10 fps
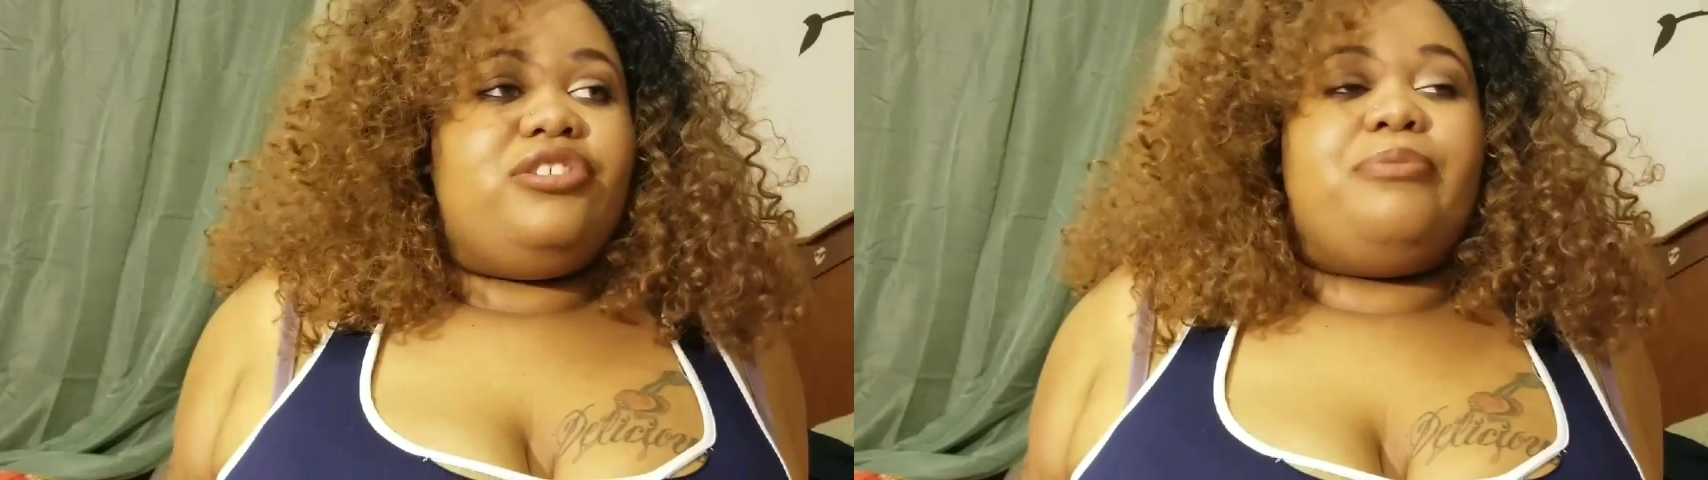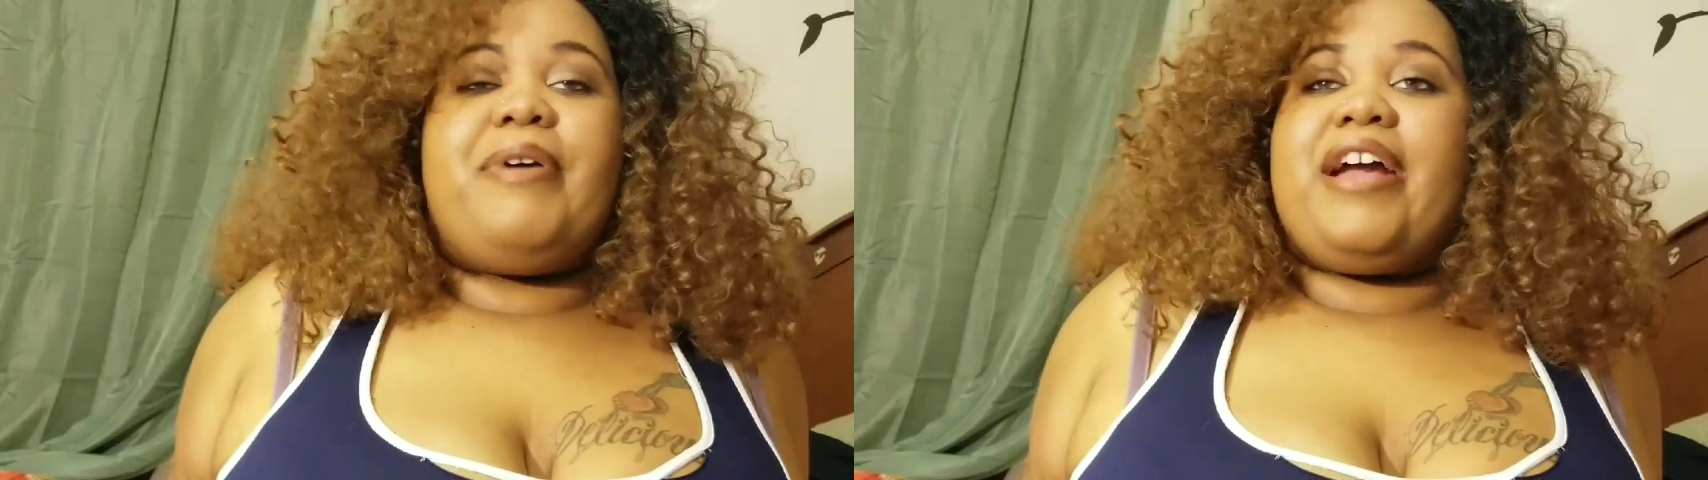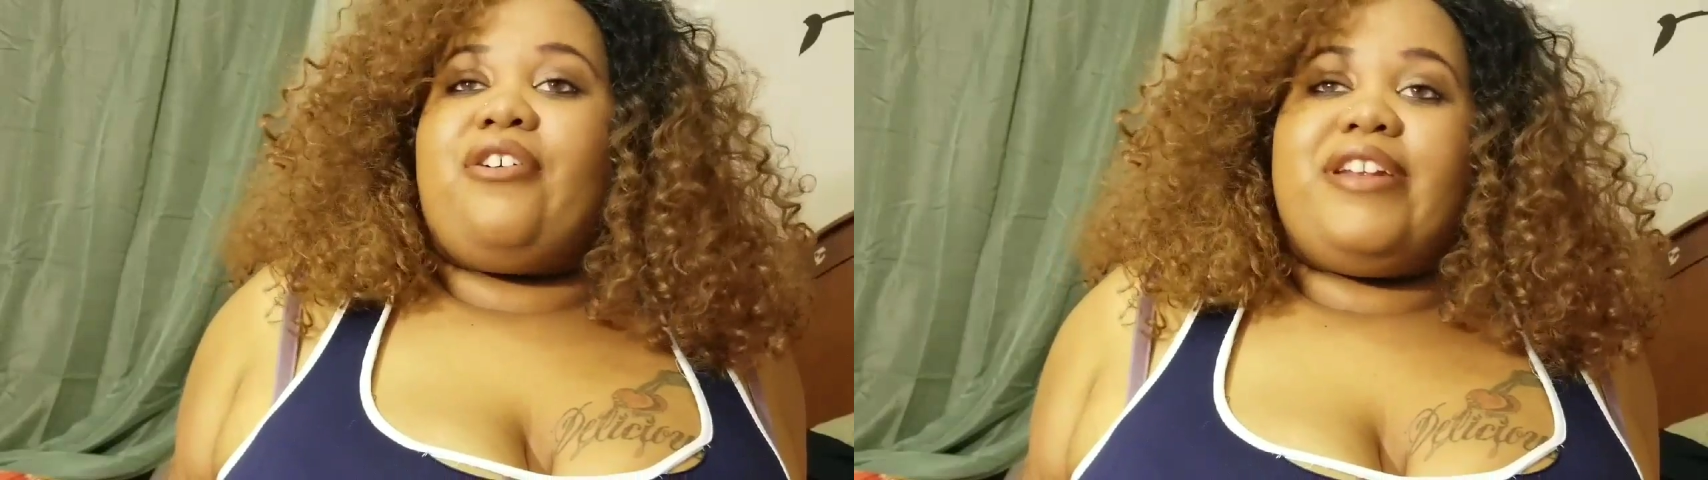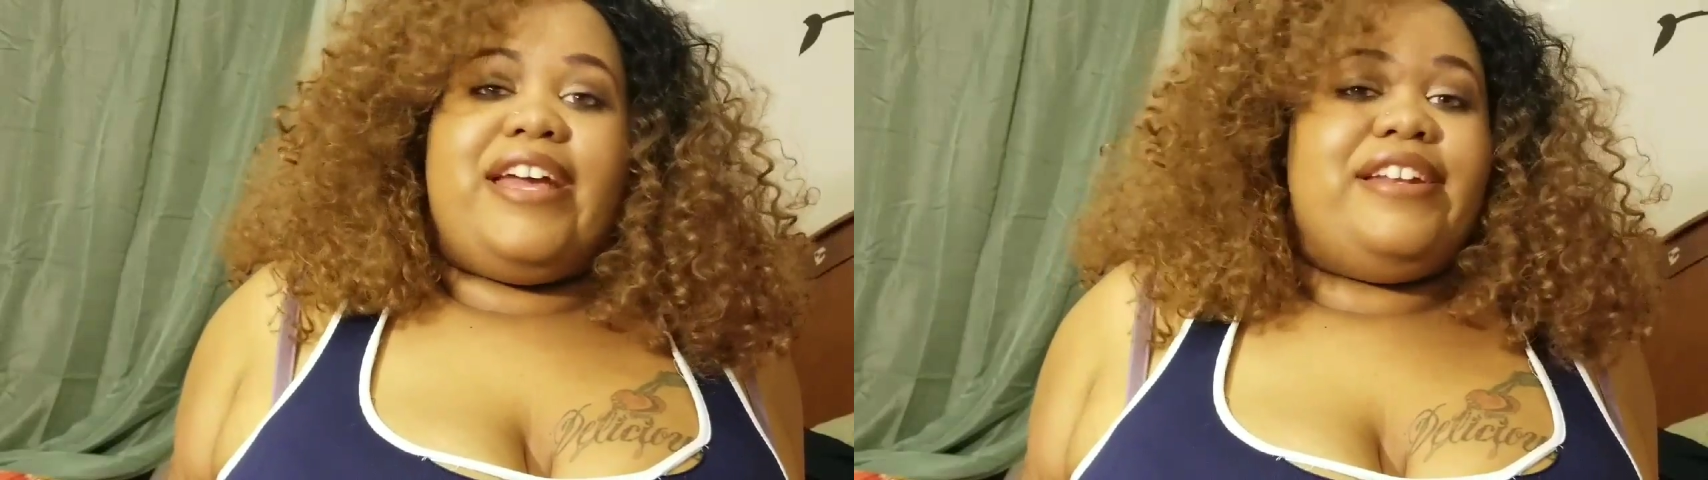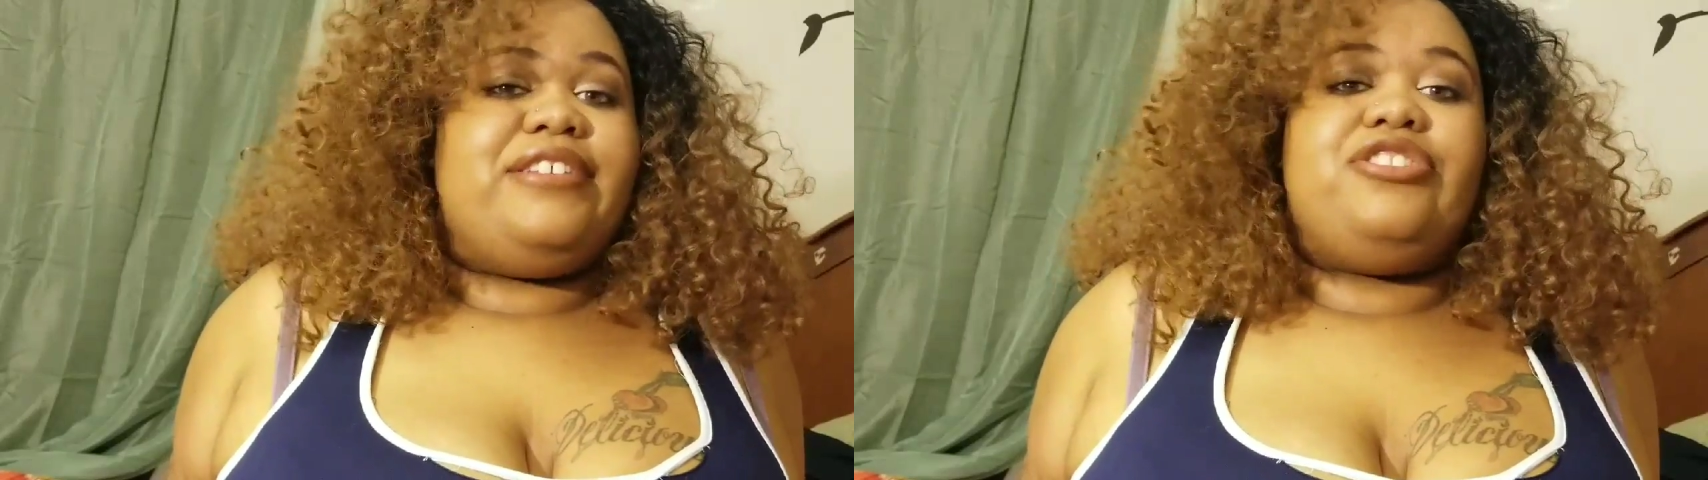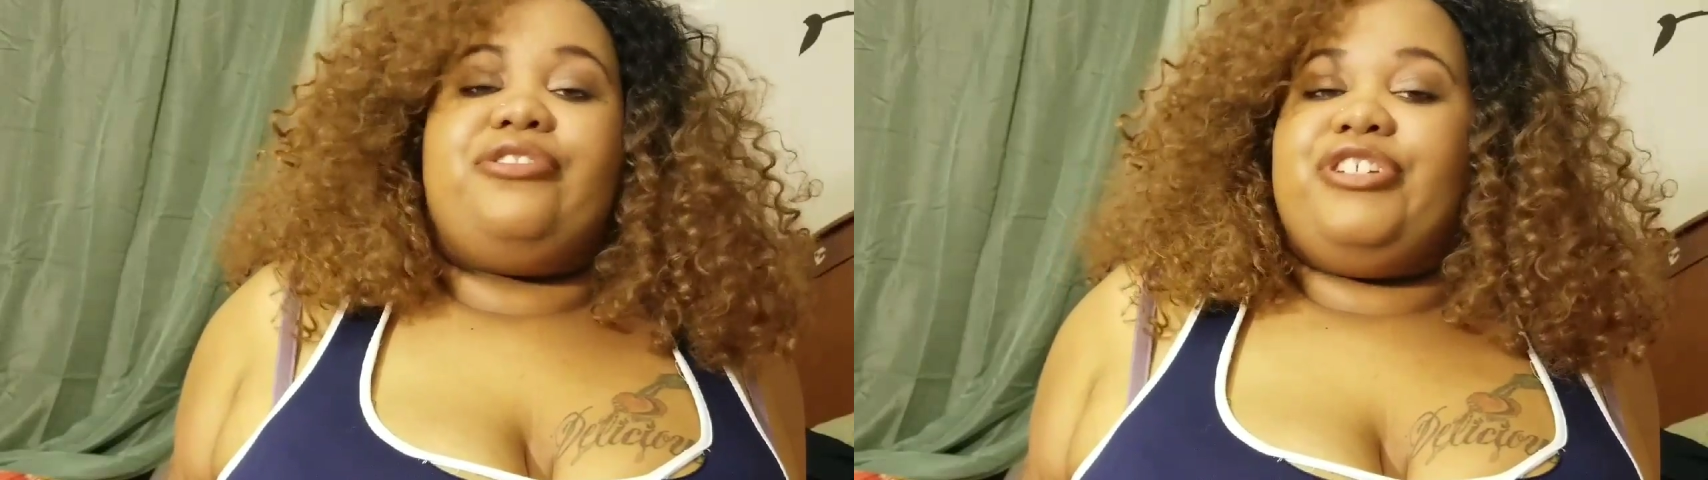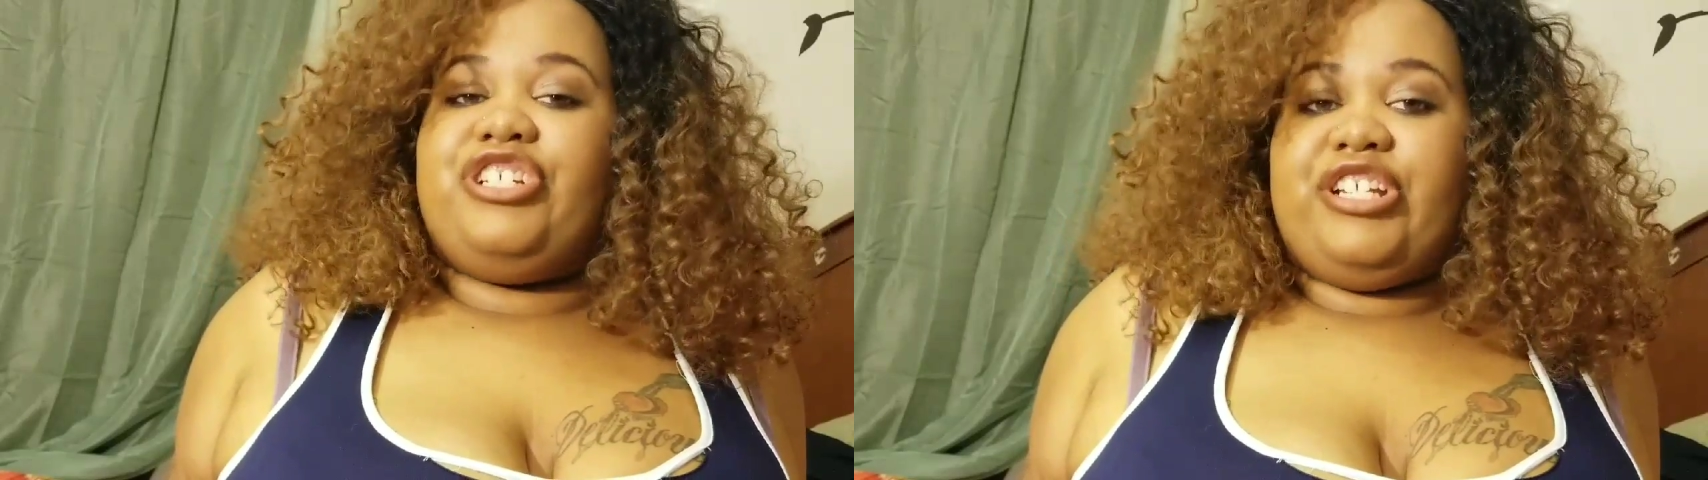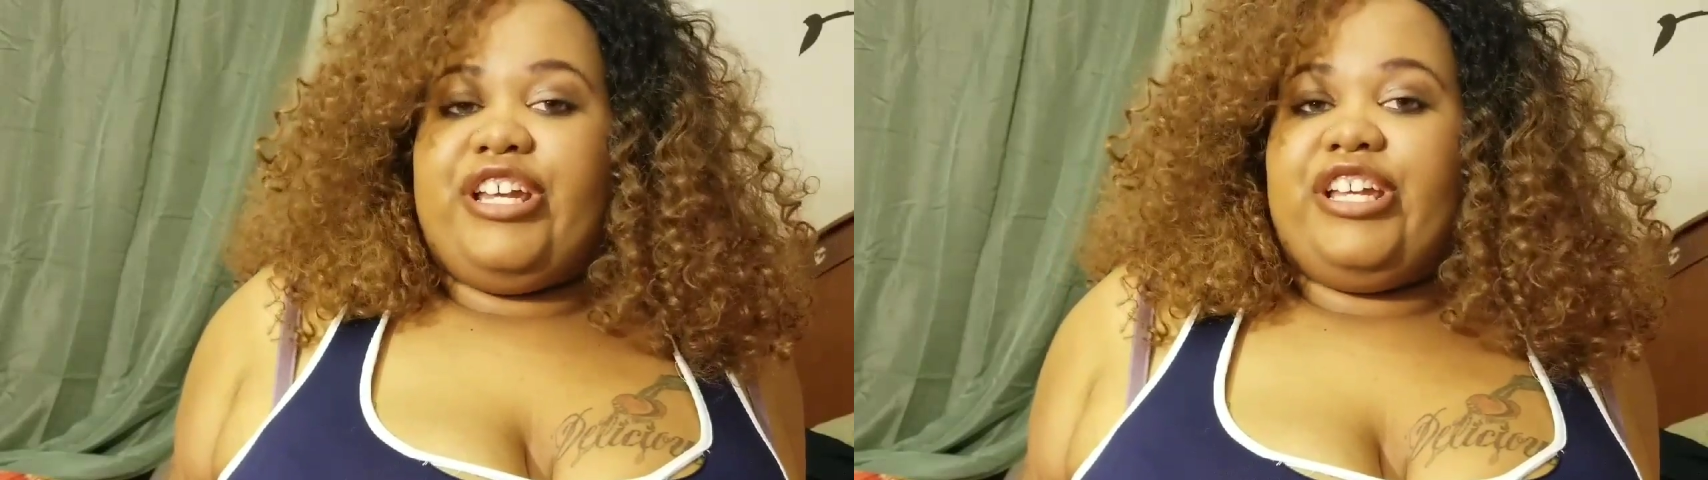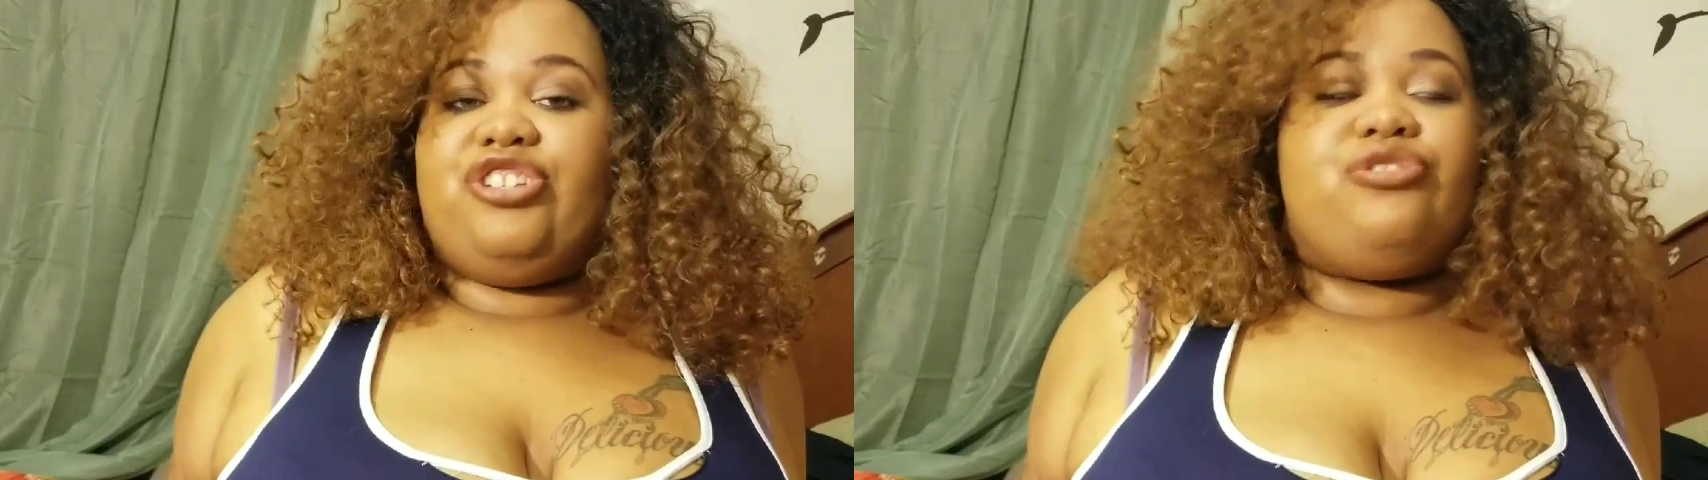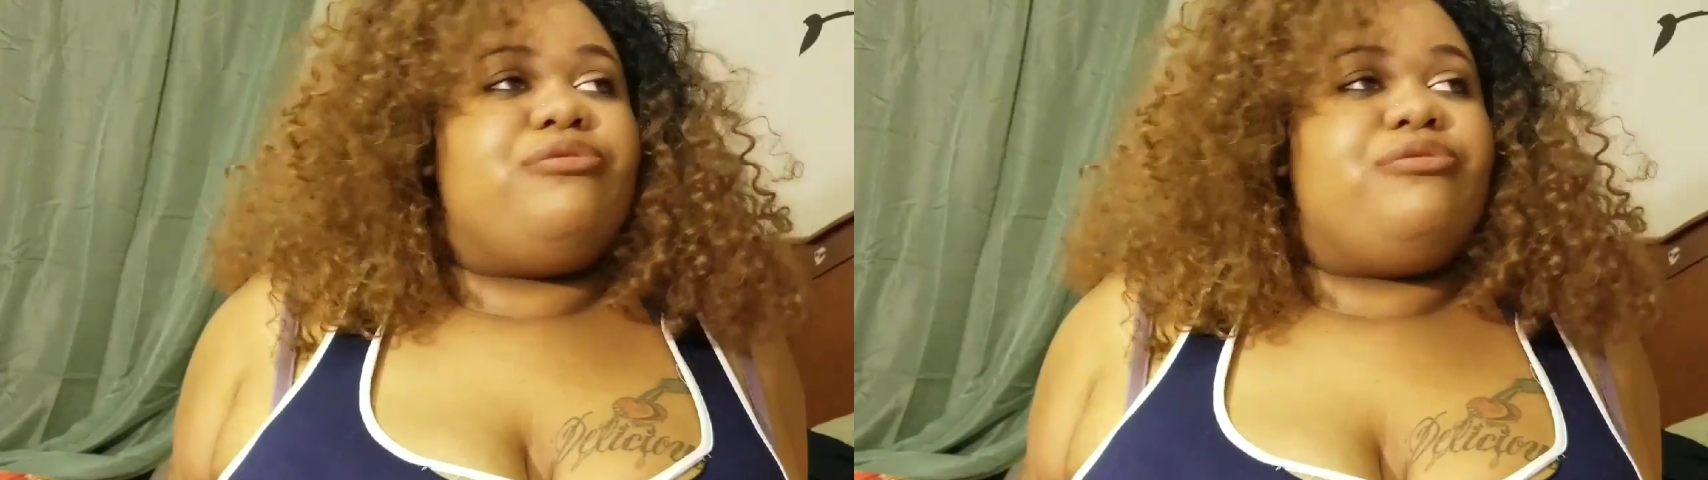Don't pack all that necessary shit.